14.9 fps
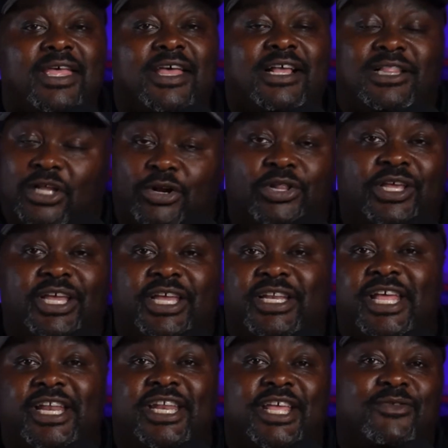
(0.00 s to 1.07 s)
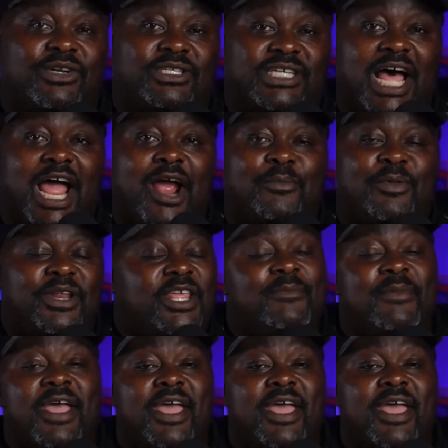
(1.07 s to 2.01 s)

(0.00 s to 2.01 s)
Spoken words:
Clearly he didn't. He retired, but he may